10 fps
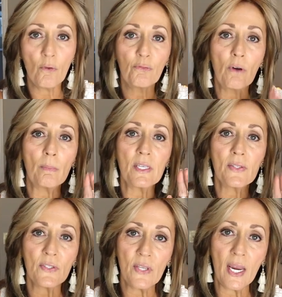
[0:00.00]
from the
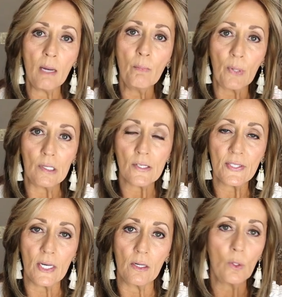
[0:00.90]
same
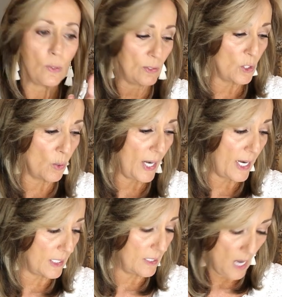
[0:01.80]
person who
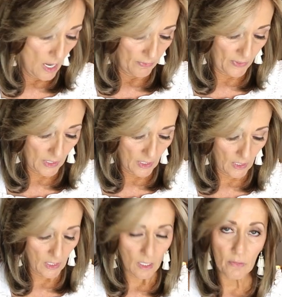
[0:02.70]
donated
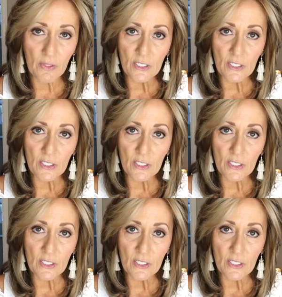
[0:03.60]
the